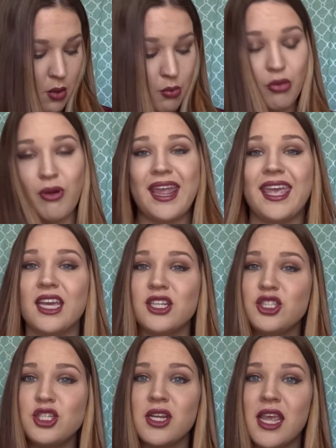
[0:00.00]

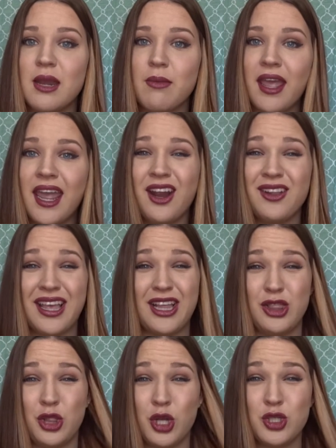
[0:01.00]
breakage in my hair, like
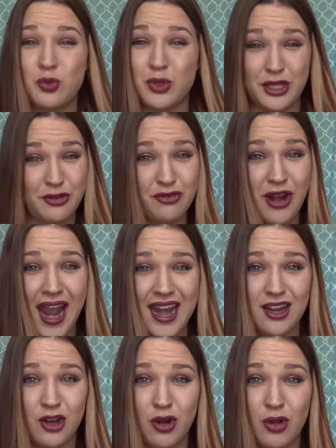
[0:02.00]
it looked really fried
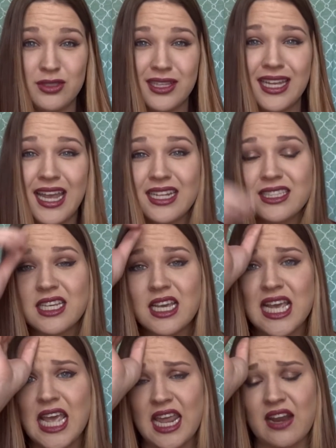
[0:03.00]
and gross on the ends,
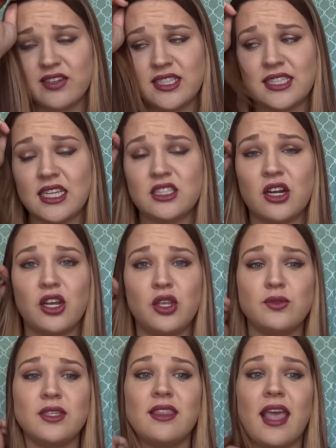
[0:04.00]
and ever since I started
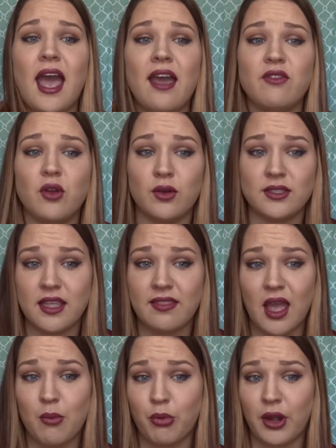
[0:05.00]
using that, I've noticed
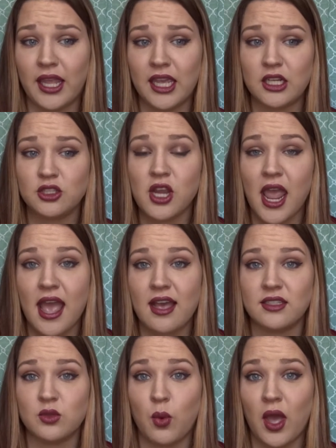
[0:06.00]
that breakage
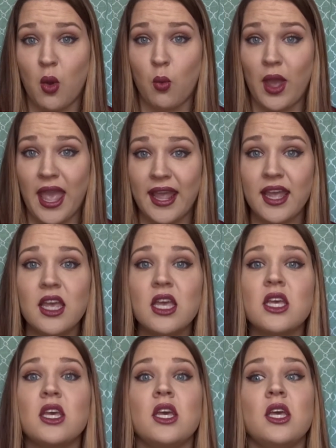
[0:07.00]
has went away.
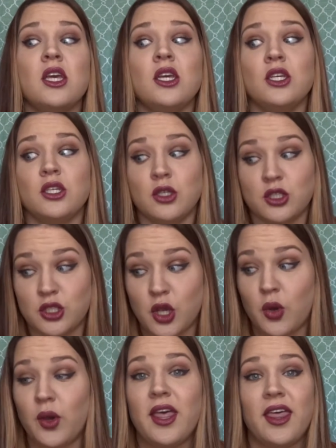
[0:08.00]

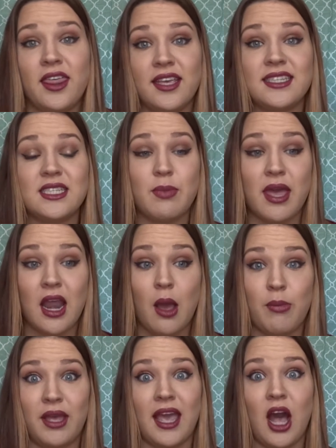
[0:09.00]
So this has been
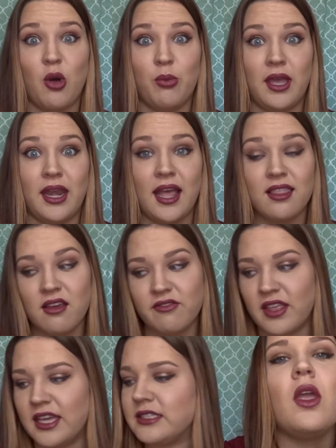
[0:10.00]
a big help, and I
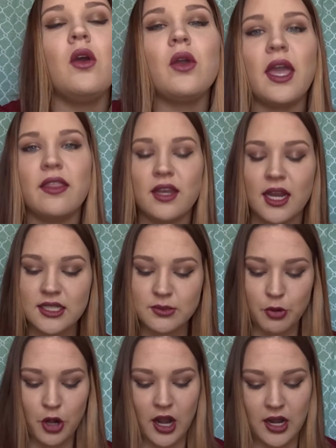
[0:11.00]
love this. Okay, the
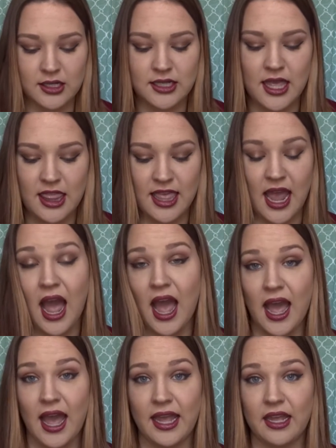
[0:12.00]
next product that
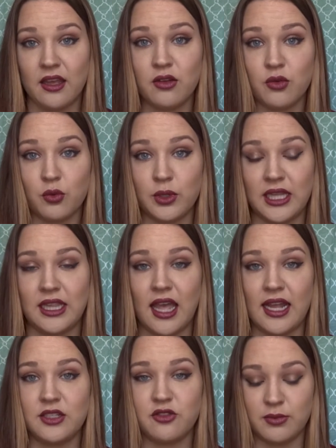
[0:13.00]
I really
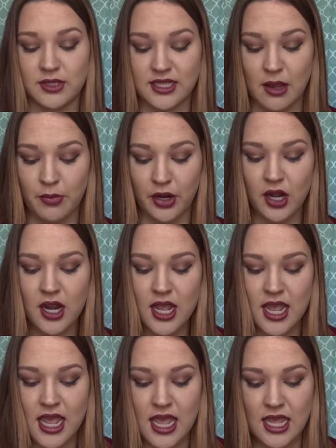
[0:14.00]
liked from December
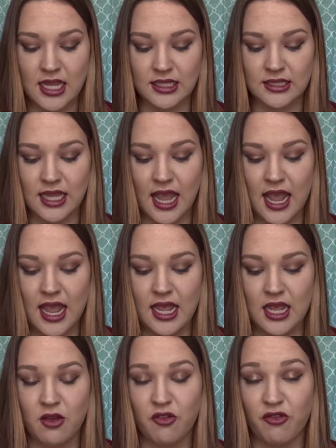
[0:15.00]
is
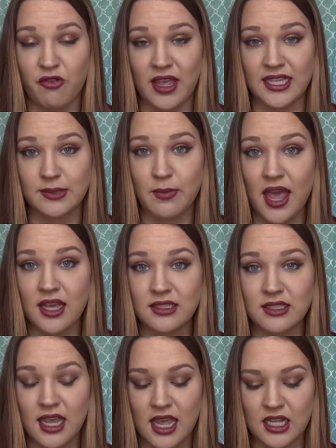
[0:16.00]
a face
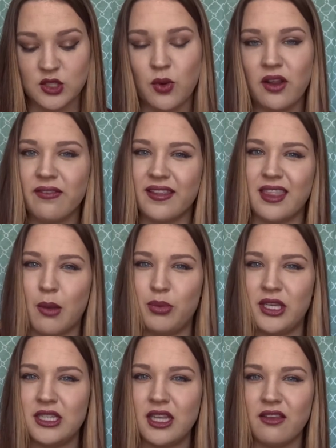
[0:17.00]
mask, and it's one of like the
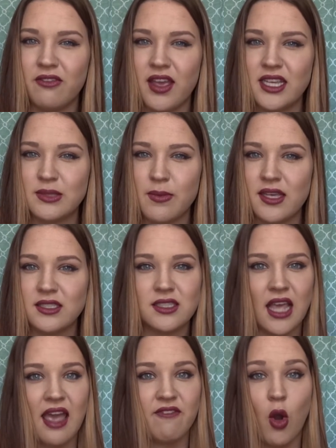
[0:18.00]
peeling face
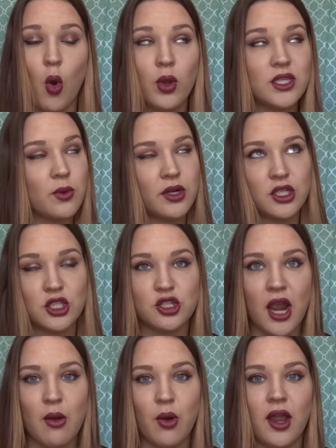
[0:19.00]
masks. I've always wanted to
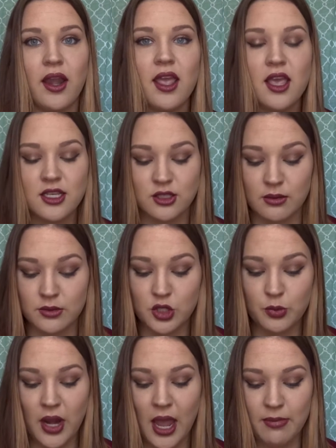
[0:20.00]
try one, so I'm
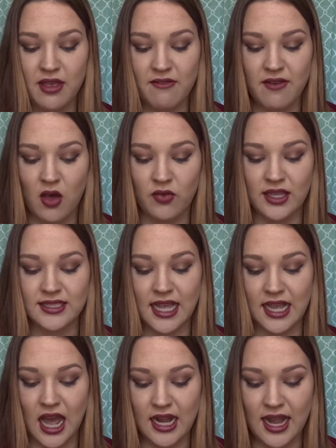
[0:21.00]
super happy I found this.
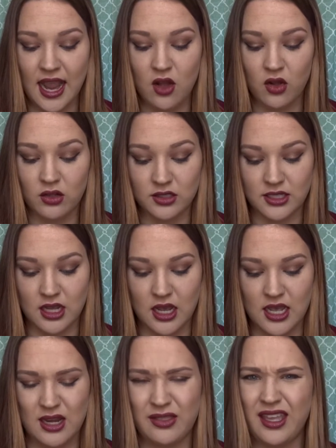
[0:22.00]
I got it at
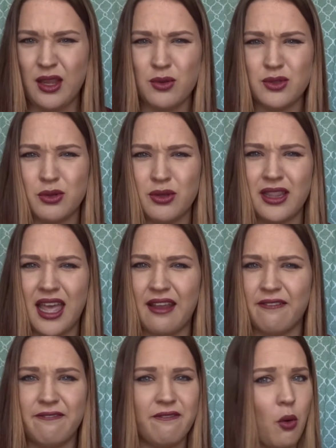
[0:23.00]
Ulta, and I think it was only
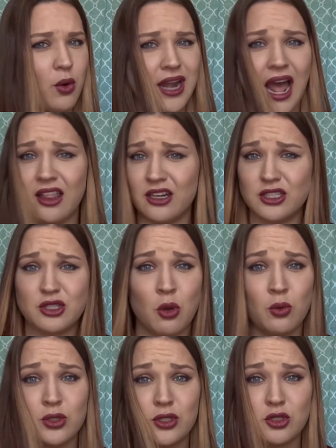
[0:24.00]
like $4, so
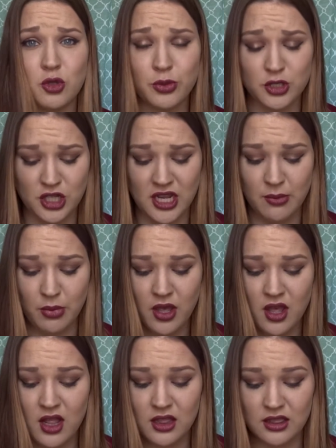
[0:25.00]
it was super cheap.
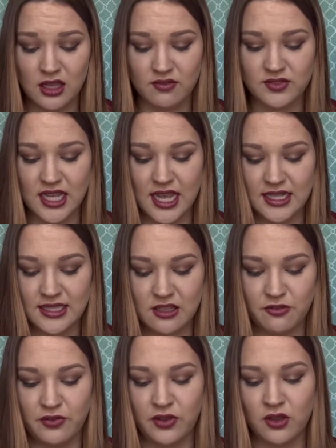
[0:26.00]
Loved it. It's
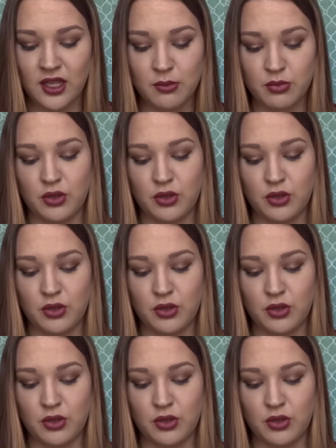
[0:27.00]
the Feeling